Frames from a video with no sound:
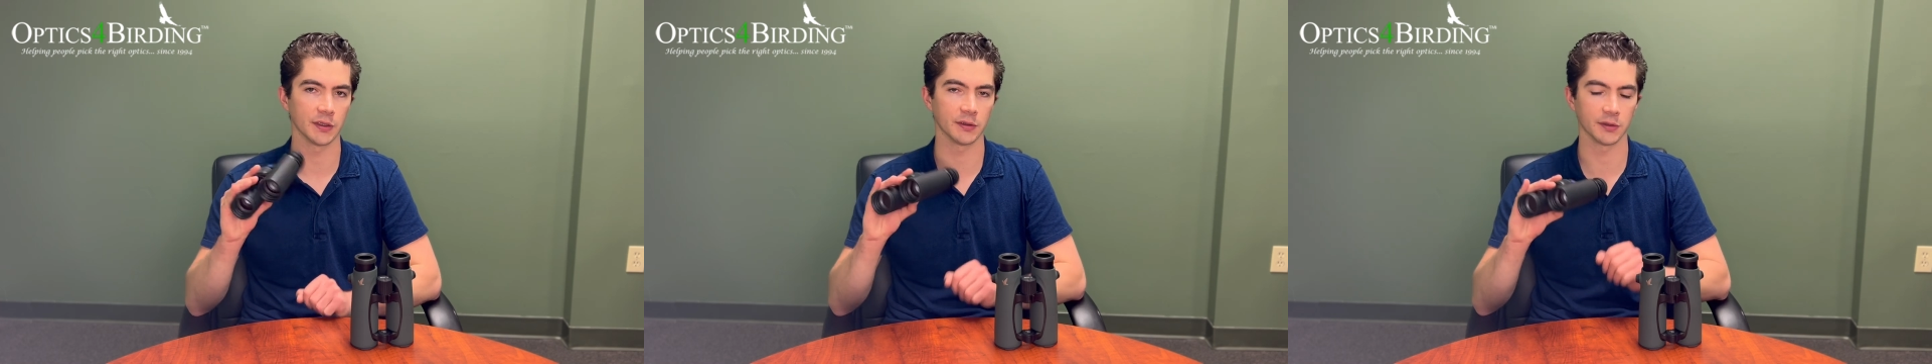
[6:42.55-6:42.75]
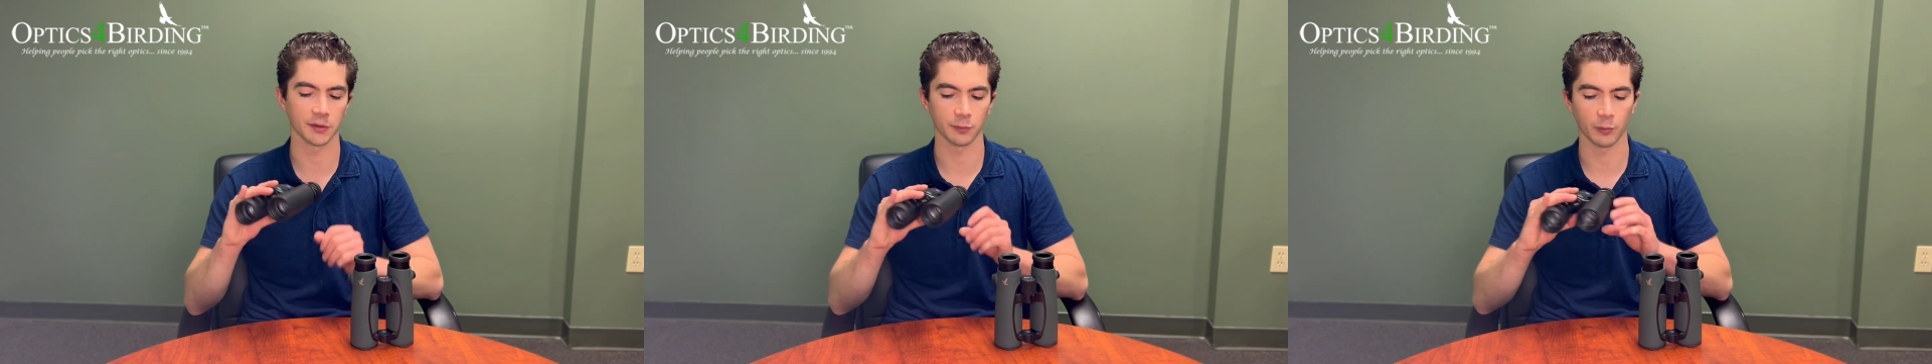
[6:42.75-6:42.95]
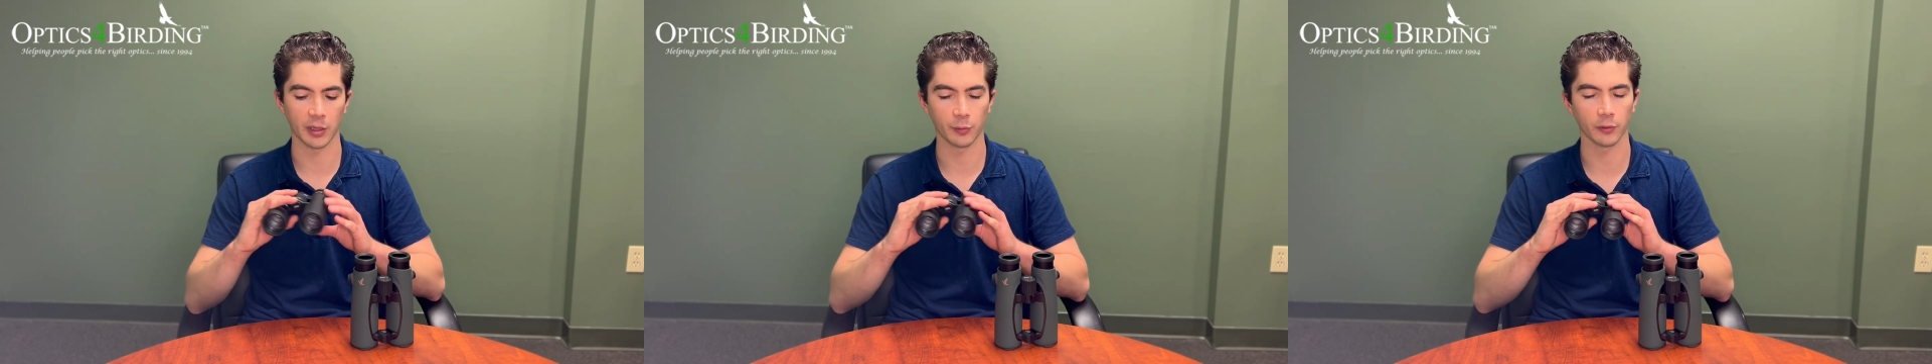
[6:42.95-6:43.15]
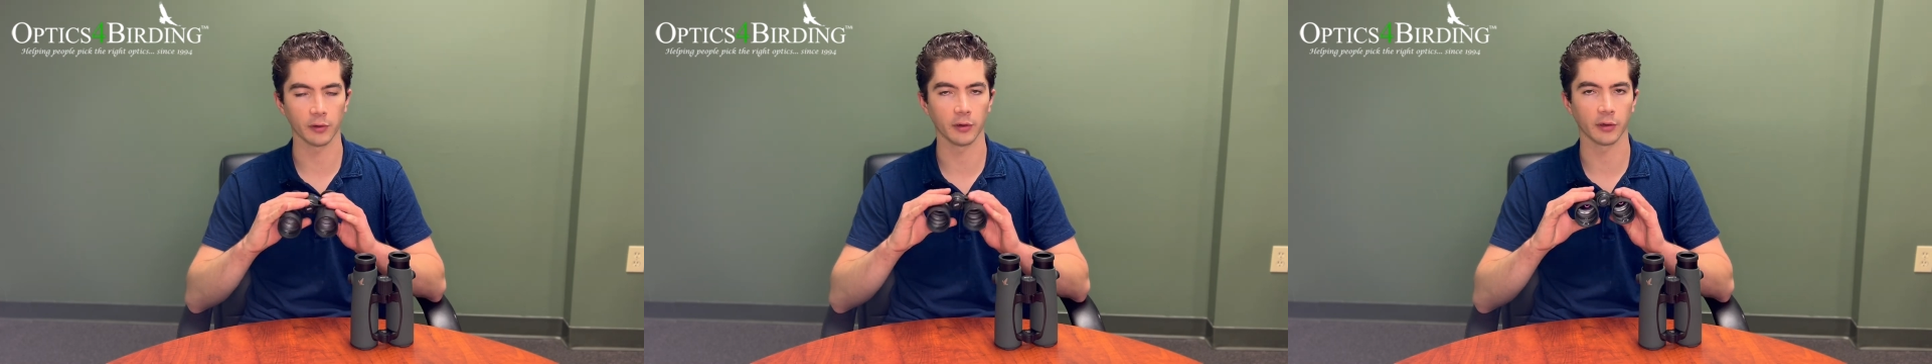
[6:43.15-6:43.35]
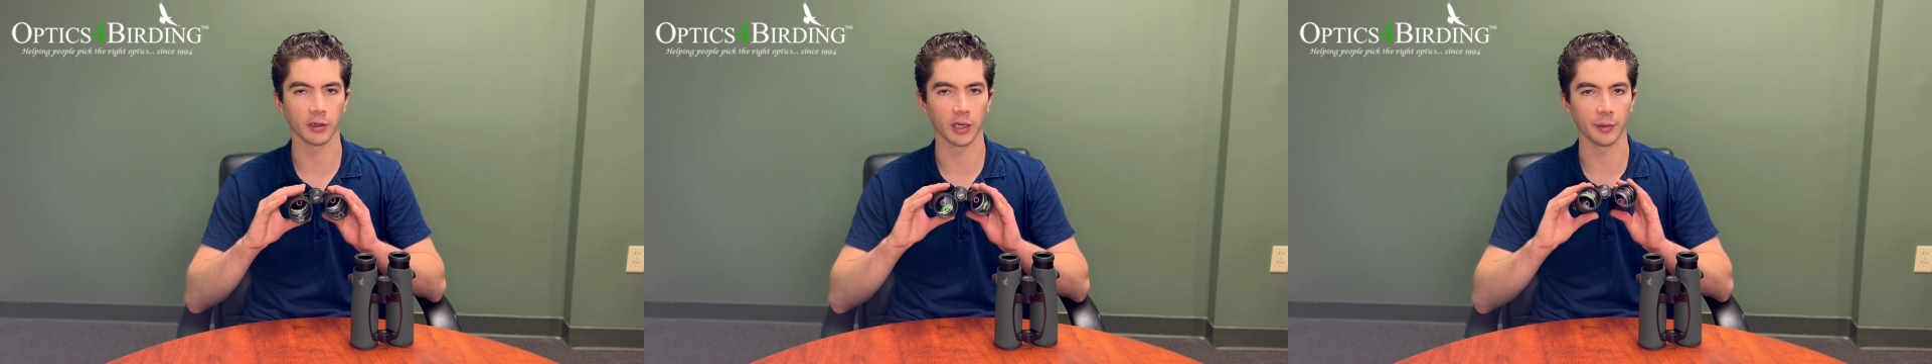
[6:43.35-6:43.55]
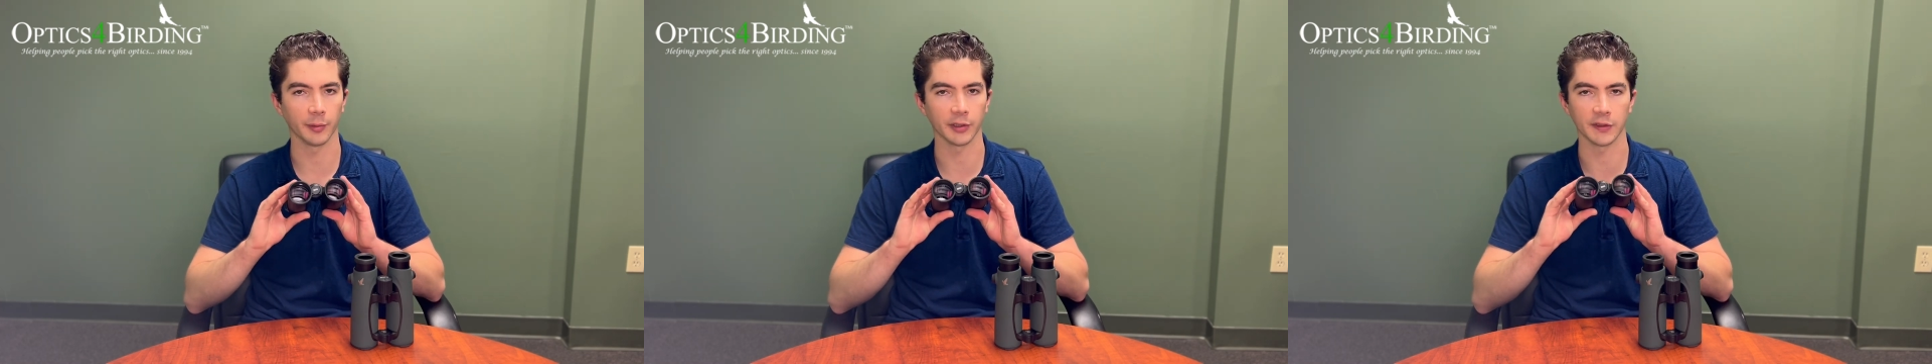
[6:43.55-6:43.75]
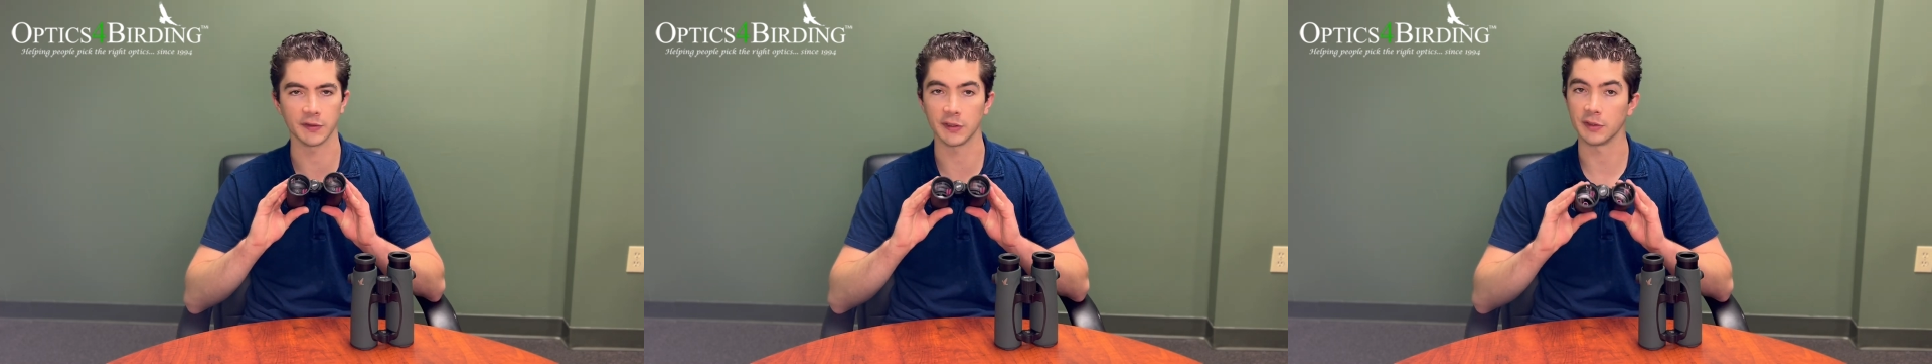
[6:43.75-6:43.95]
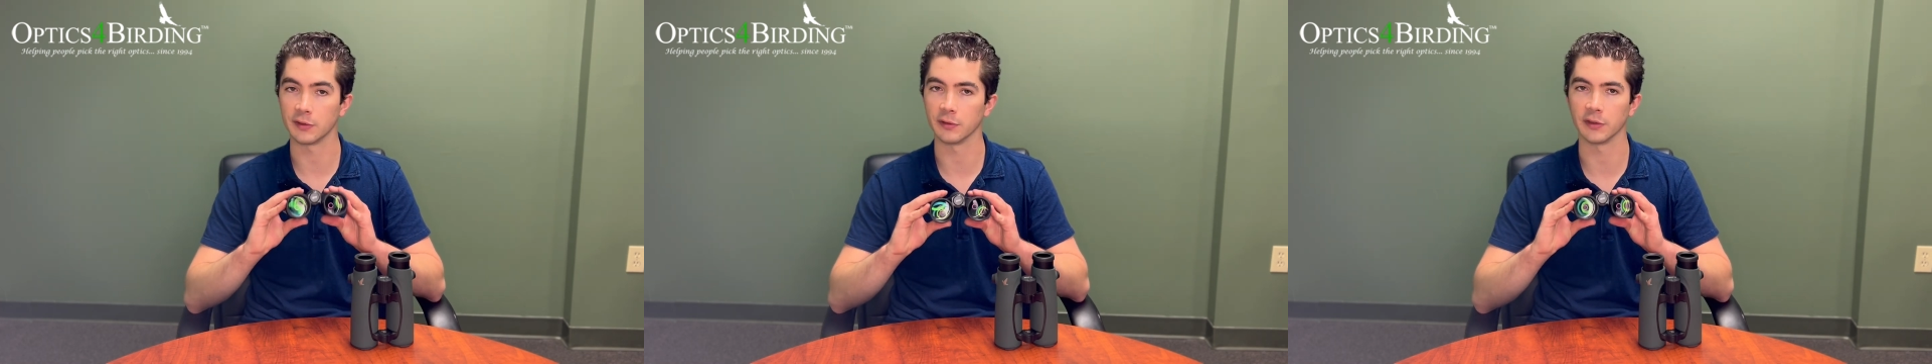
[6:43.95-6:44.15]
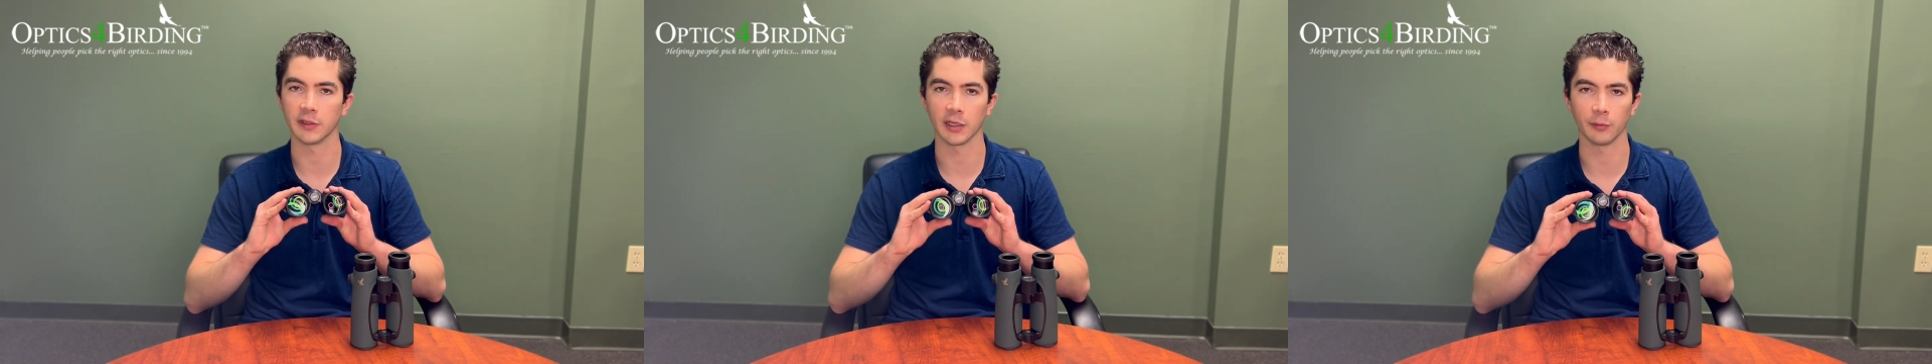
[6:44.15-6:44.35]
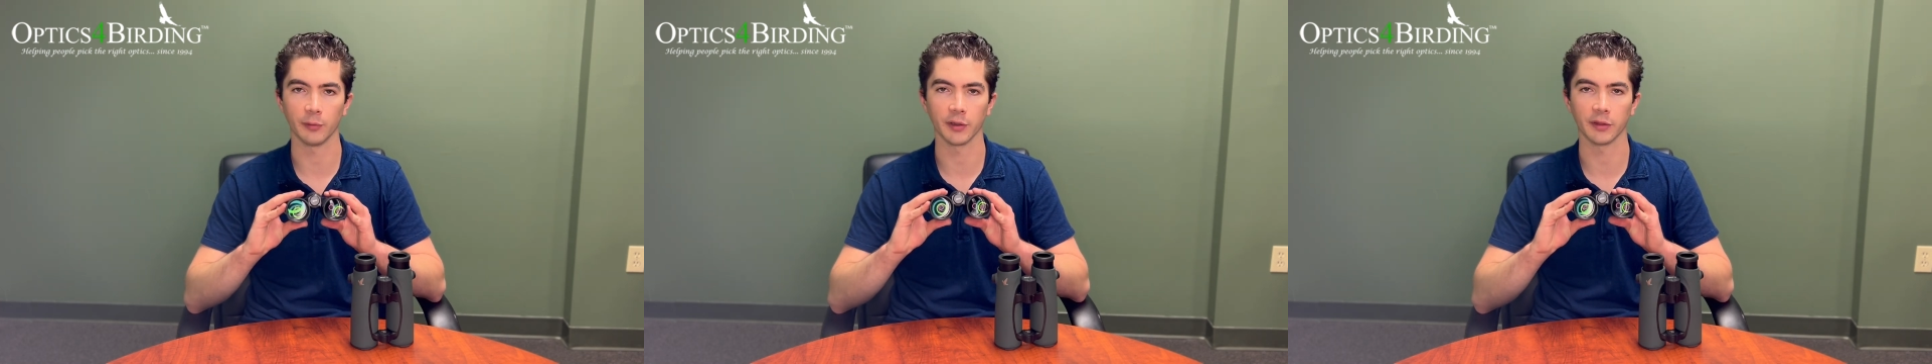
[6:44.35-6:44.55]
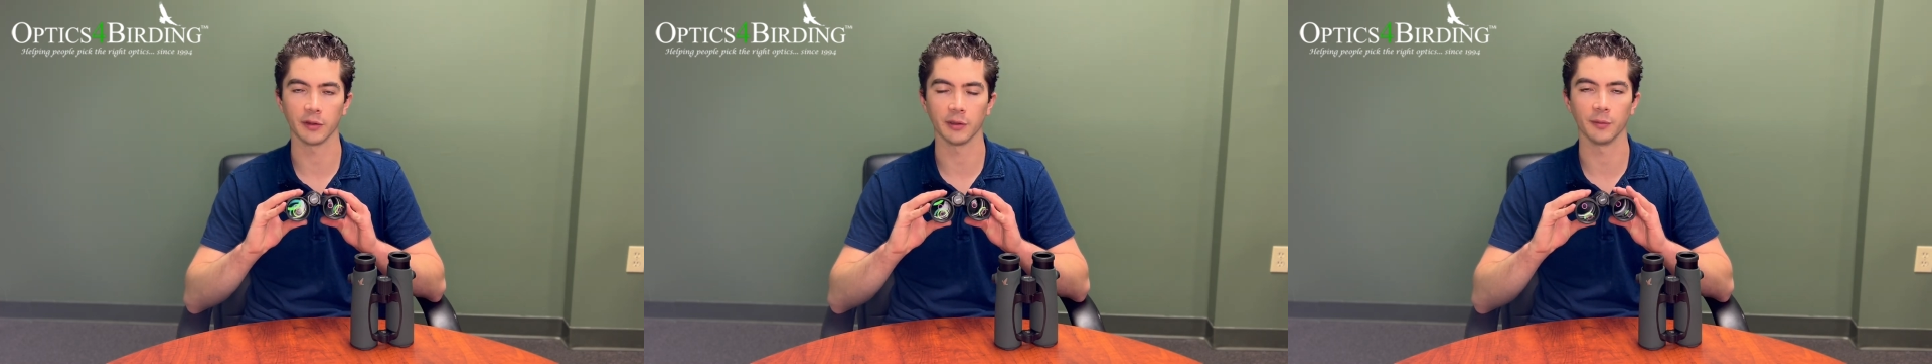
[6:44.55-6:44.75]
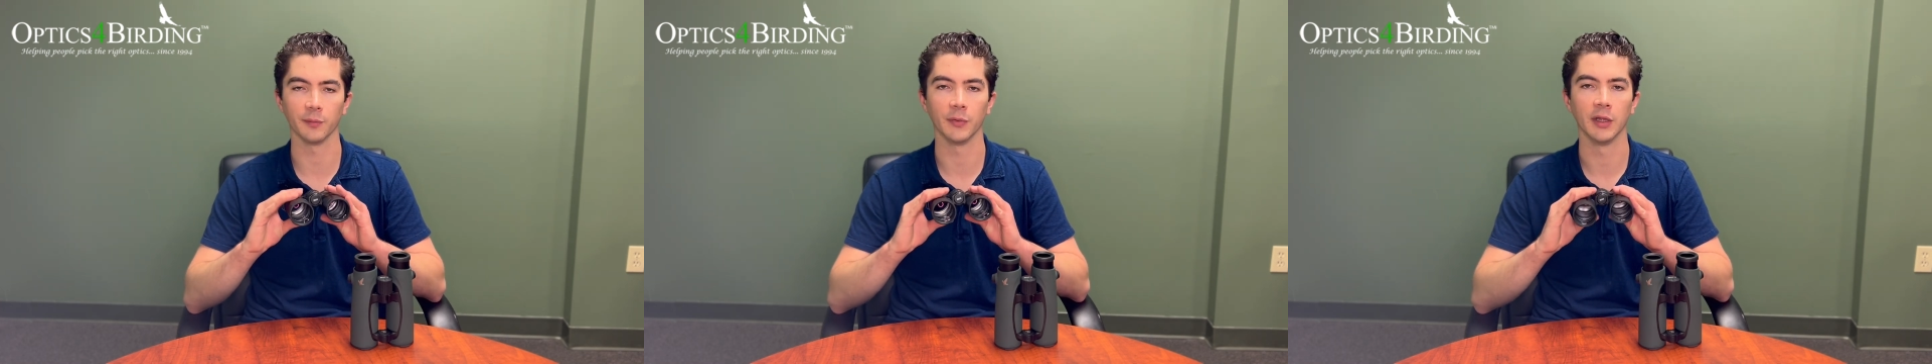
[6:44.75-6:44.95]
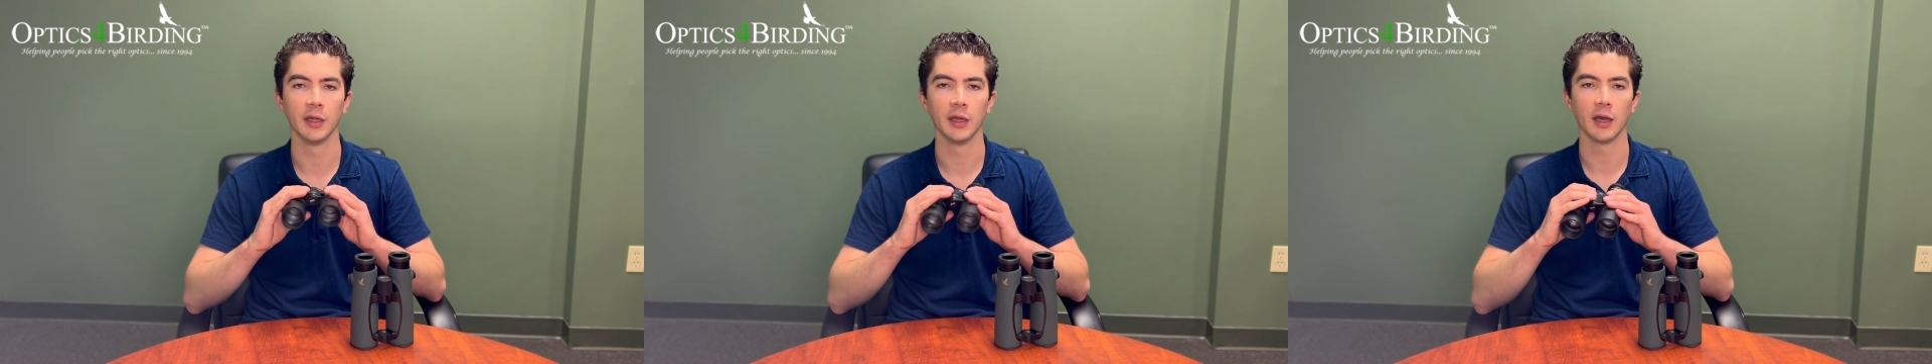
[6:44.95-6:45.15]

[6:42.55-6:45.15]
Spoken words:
it's just way more ergonomic. It's easier to take with them.